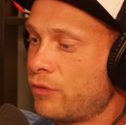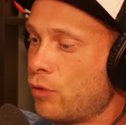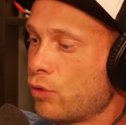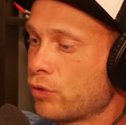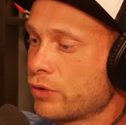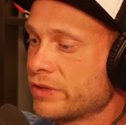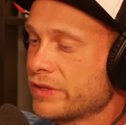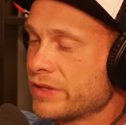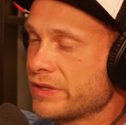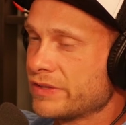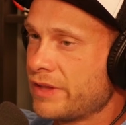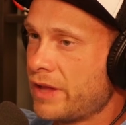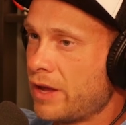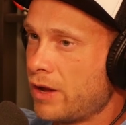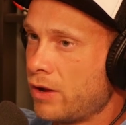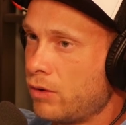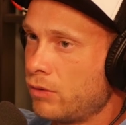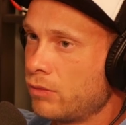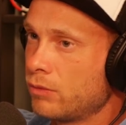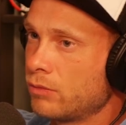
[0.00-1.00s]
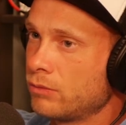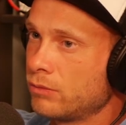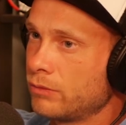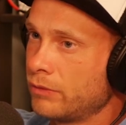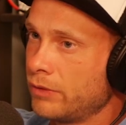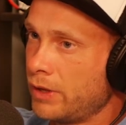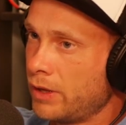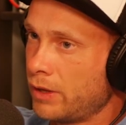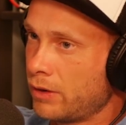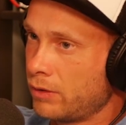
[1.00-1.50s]
the focus is now
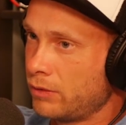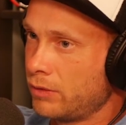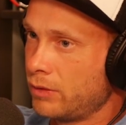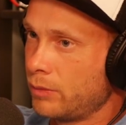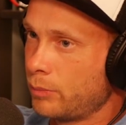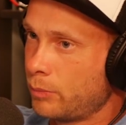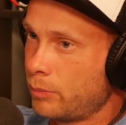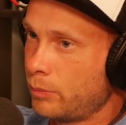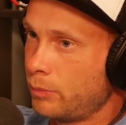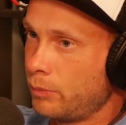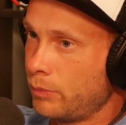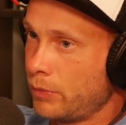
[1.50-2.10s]
not on the